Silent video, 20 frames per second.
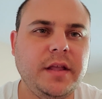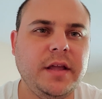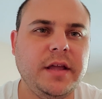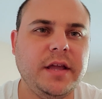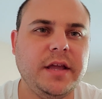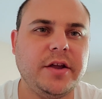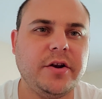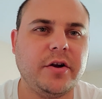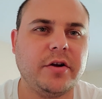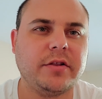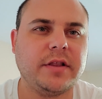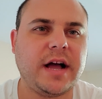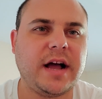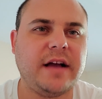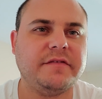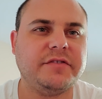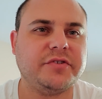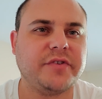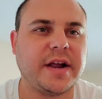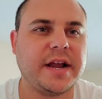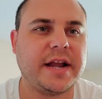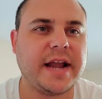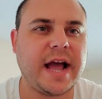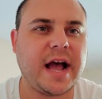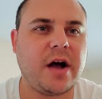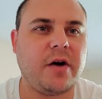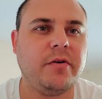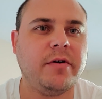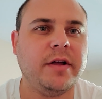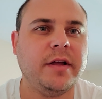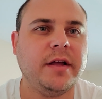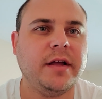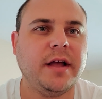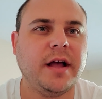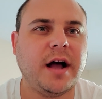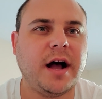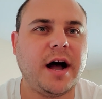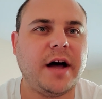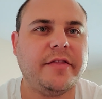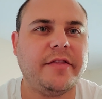in our lives right now,
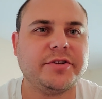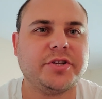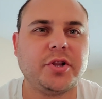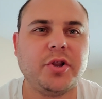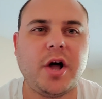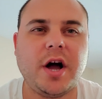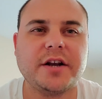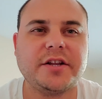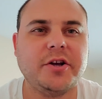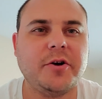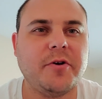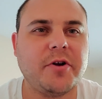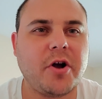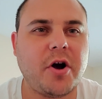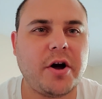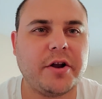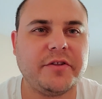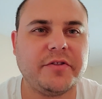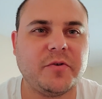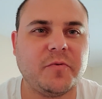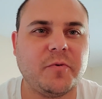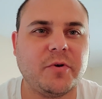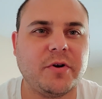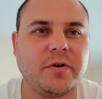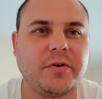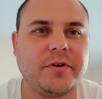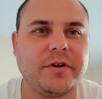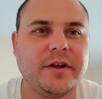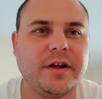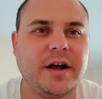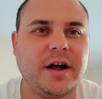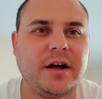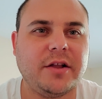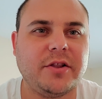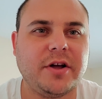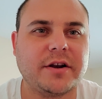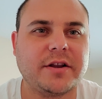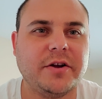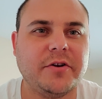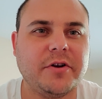there's a lot going on in the world, a
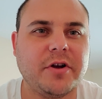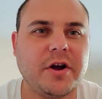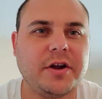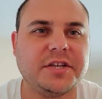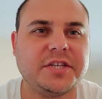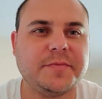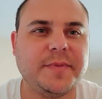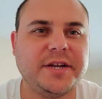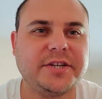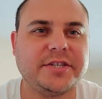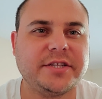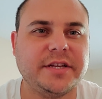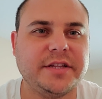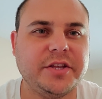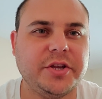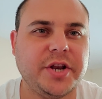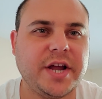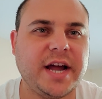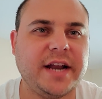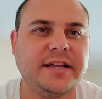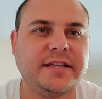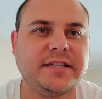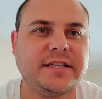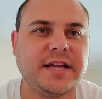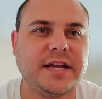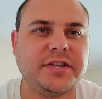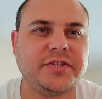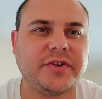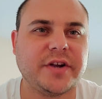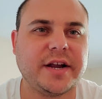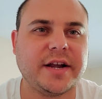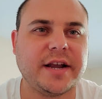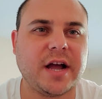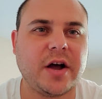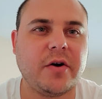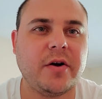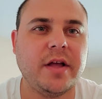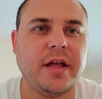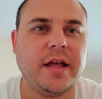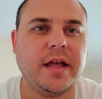lot going on, especially in the United States right
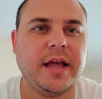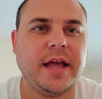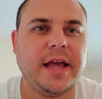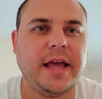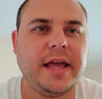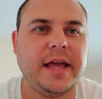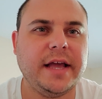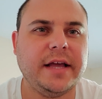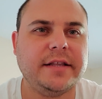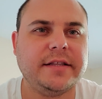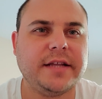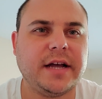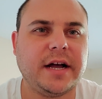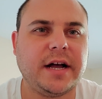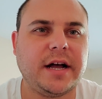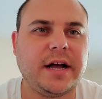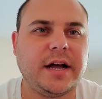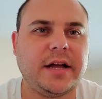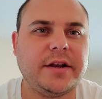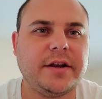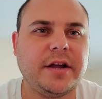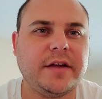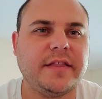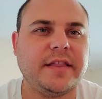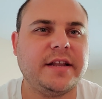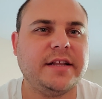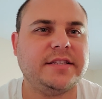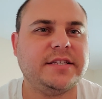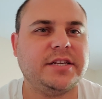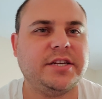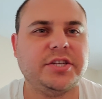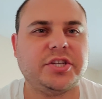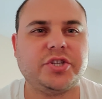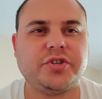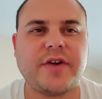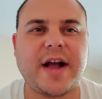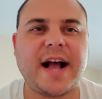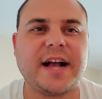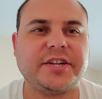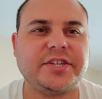now. And not that it's a
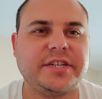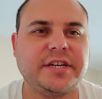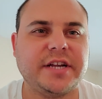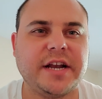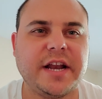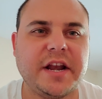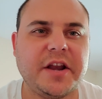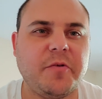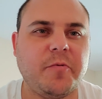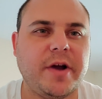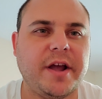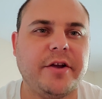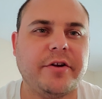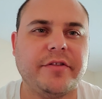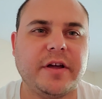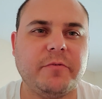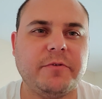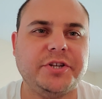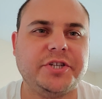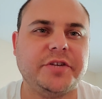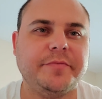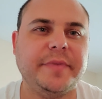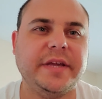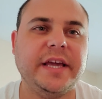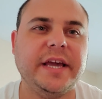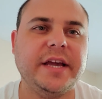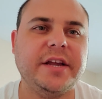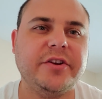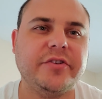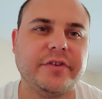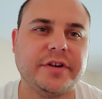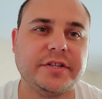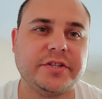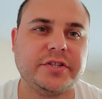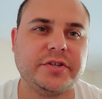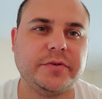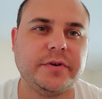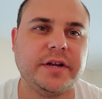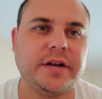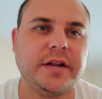distraction in any way or that we should be ignorant
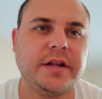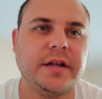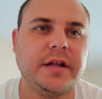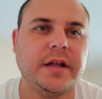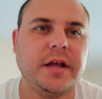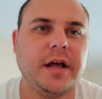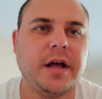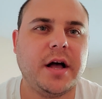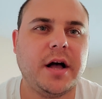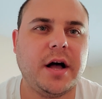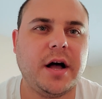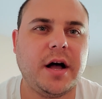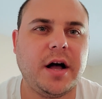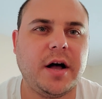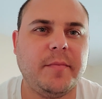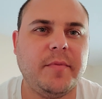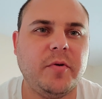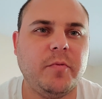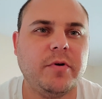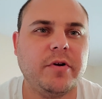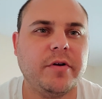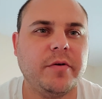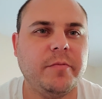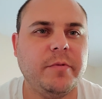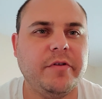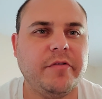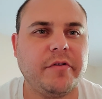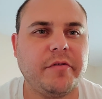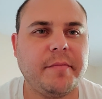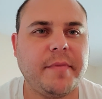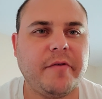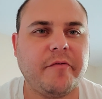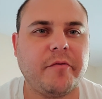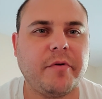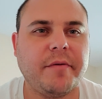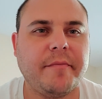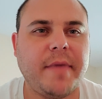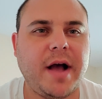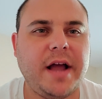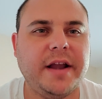to it, but we were
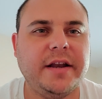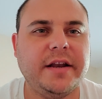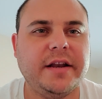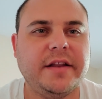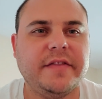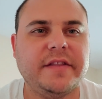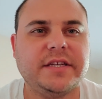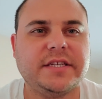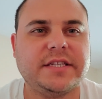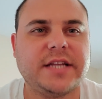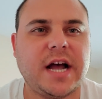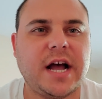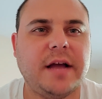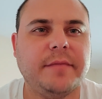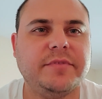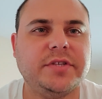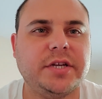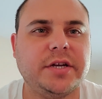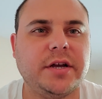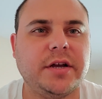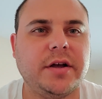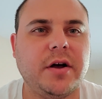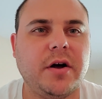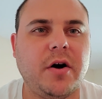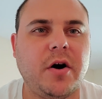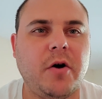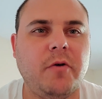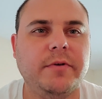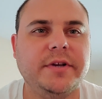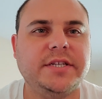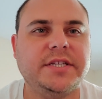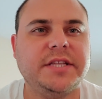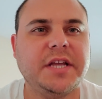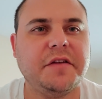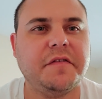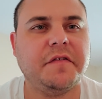reminded in this time to always stay